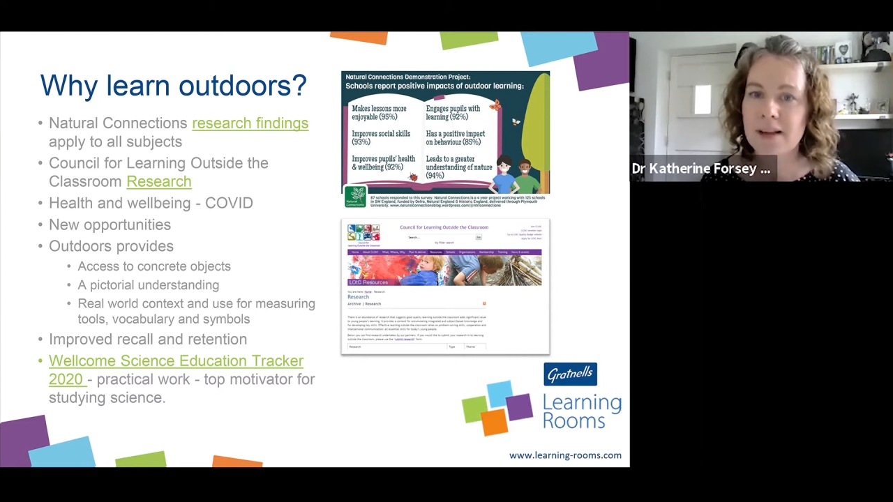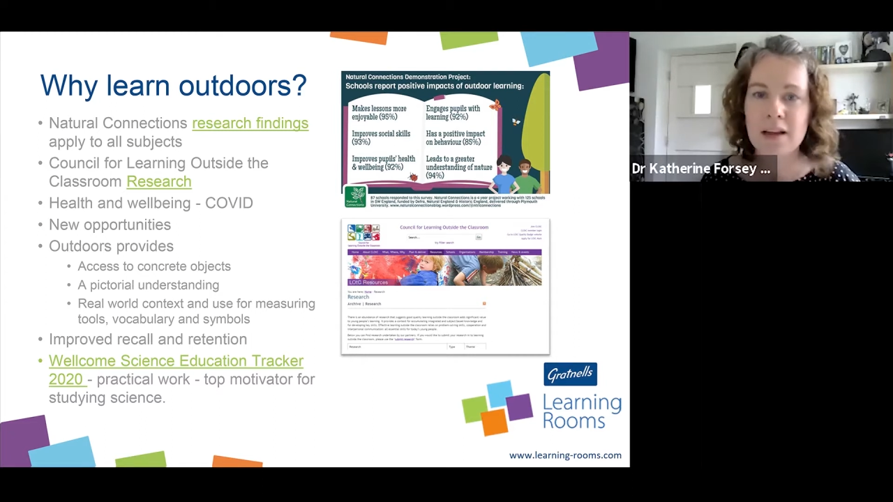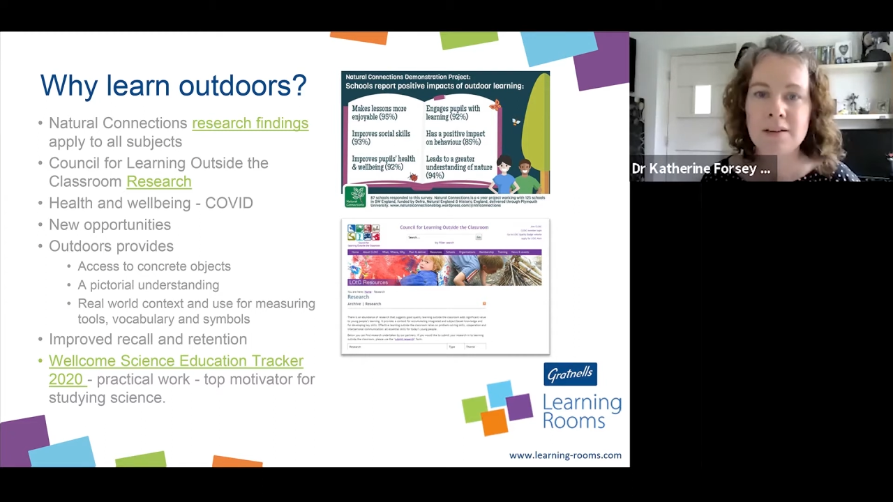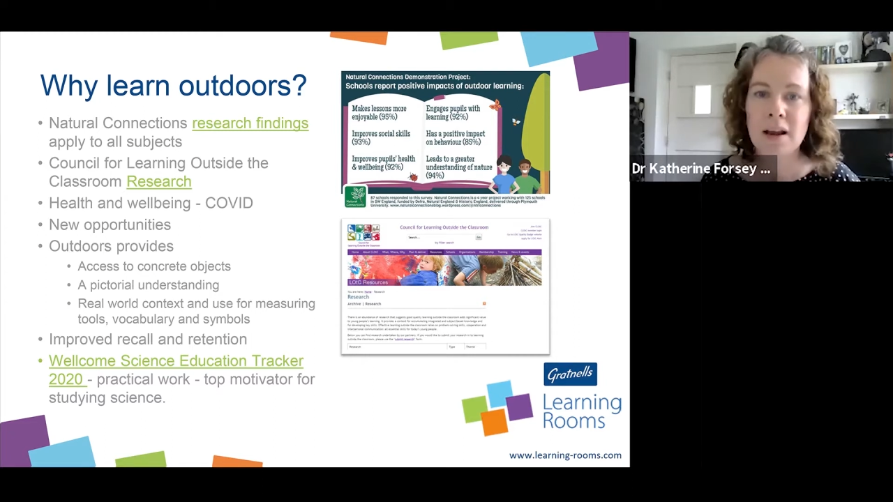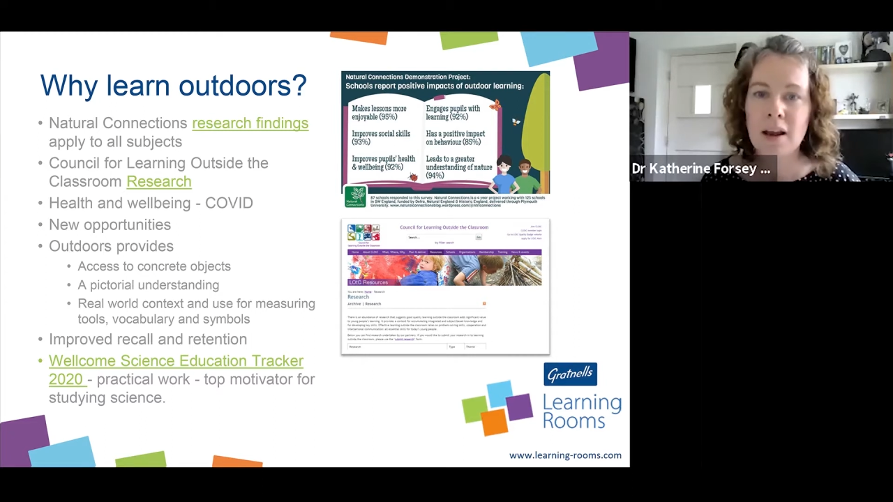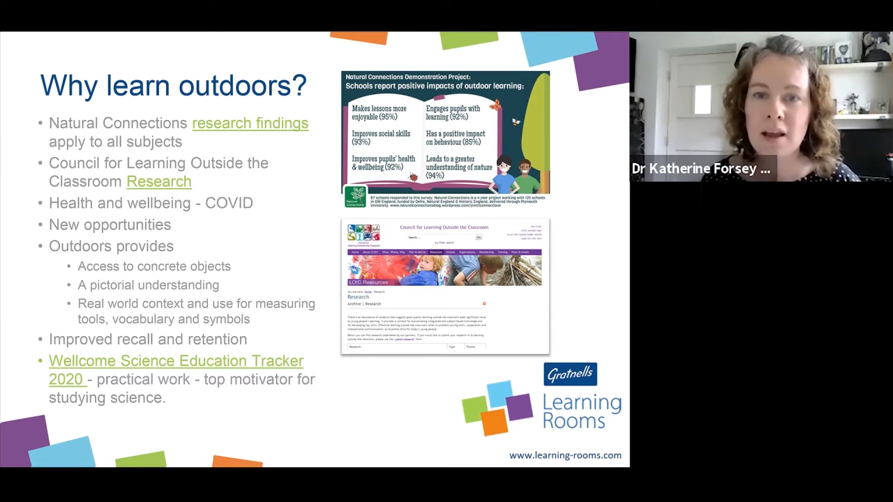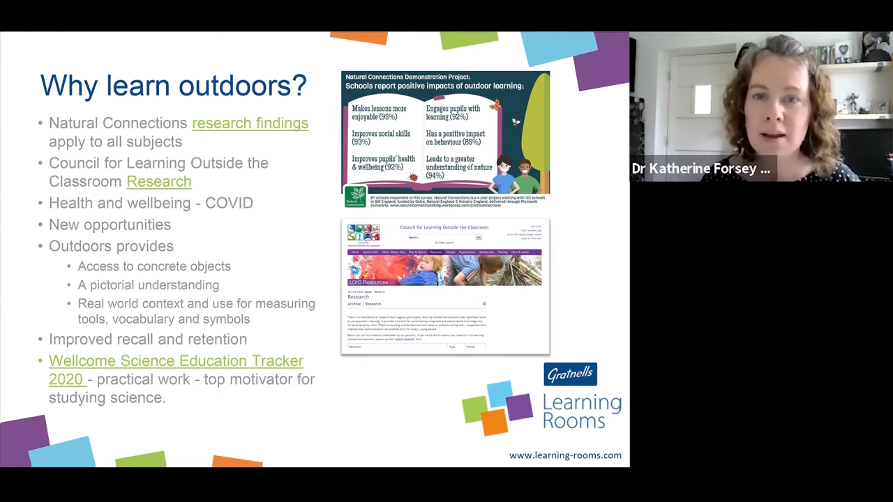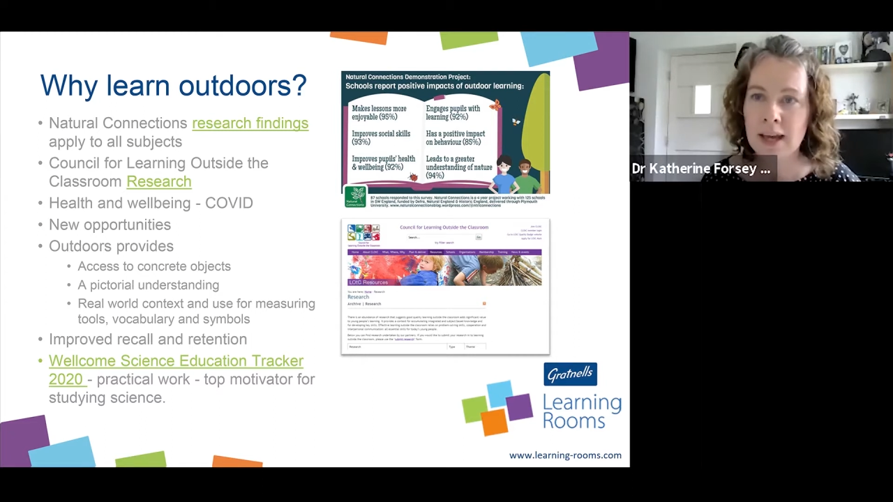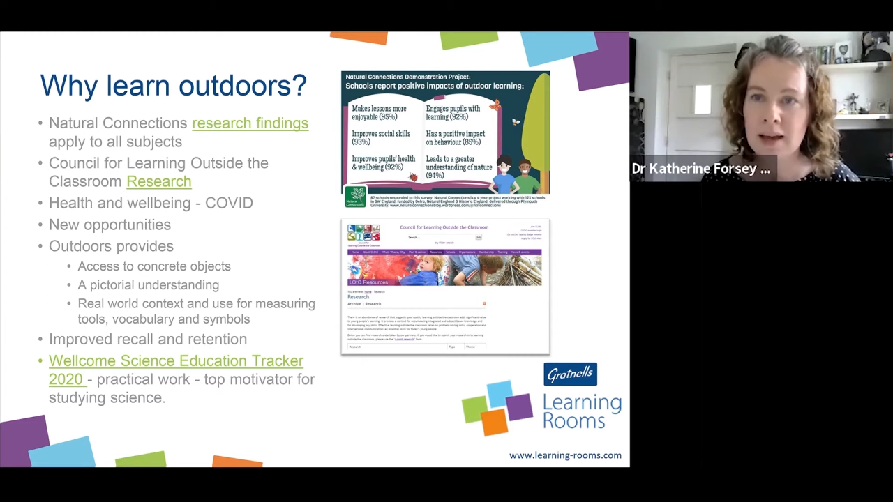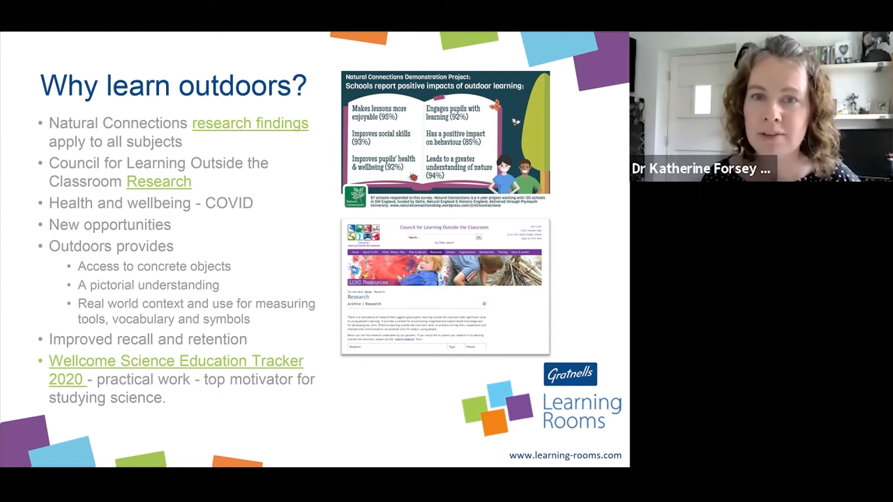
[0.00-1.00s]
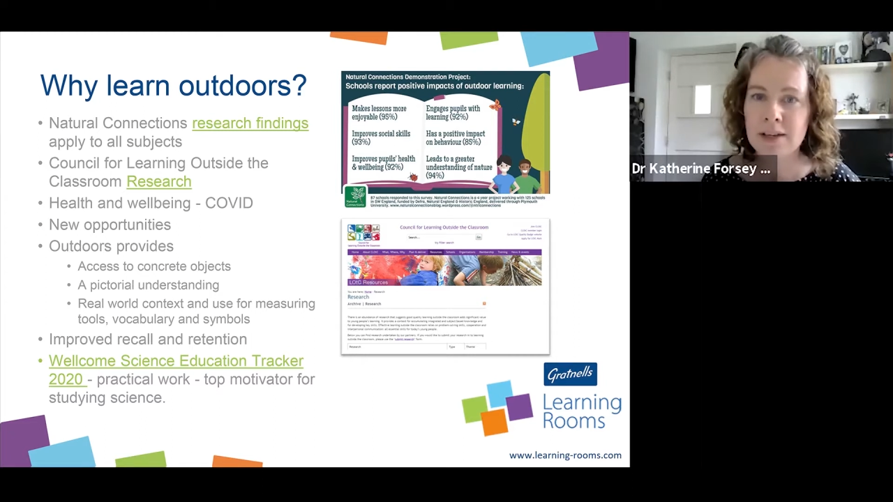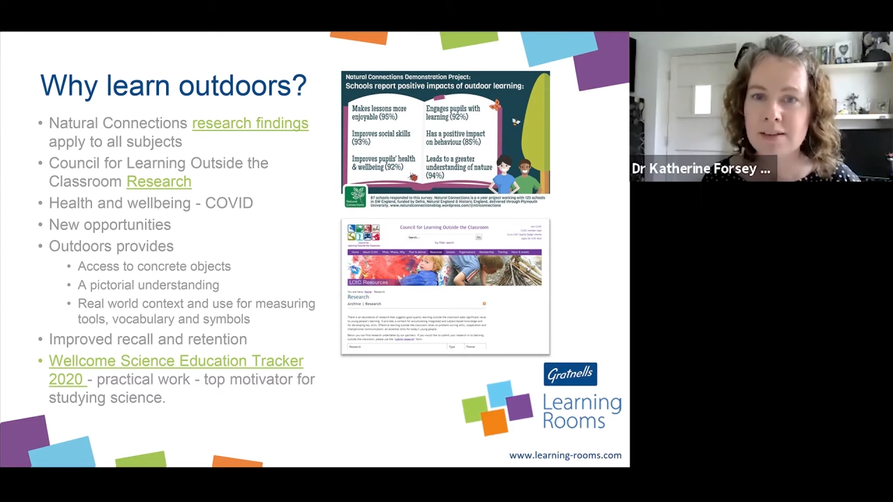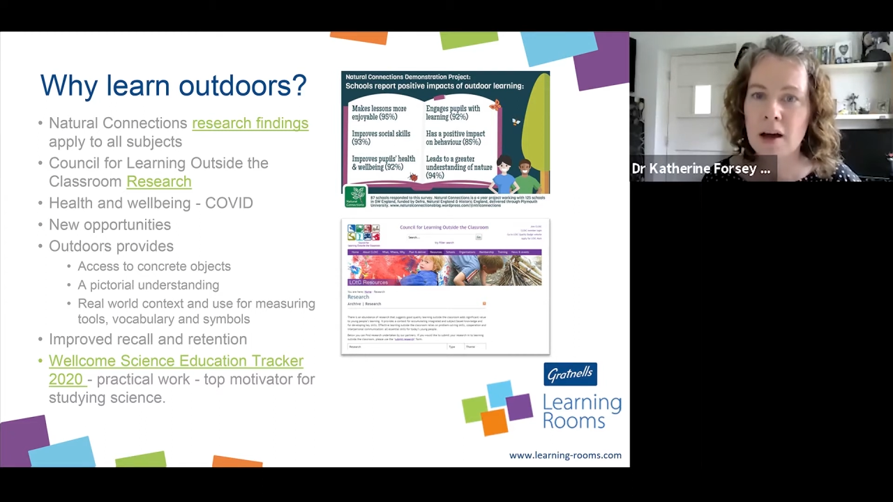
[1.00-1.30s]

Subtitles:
and learning areas